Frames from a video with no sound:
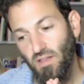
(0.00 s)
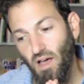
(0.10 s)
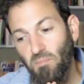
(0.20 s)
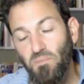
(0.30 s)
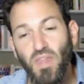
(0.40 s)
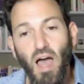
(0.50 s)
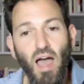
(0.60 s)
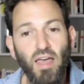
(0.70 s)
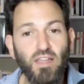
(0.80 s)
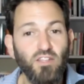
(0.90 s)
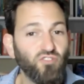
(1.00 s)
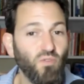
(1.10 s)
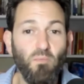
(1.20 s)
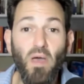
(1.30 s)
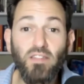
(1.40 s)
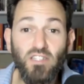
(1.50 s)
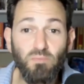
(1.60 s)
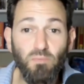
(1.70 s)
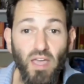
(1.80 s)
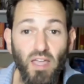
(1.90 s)
I'm not in tremendous
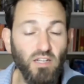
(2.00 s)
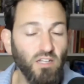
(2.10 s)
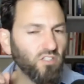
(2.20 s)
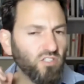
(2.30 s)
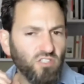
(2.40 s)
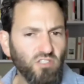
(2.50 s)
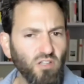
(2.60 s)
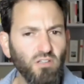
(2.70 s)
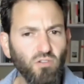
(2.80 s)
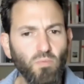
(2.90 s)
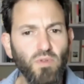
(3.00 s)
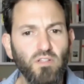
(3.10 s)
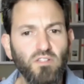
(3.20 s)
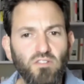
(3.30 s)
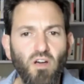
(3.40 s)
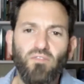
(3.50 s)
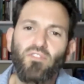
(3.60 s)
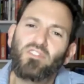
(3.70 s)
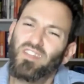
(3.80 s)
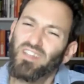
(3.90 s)
pain. It's just a little bit of
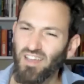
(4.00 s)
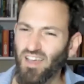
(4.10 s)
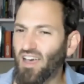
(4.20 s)
discomfort. It's like,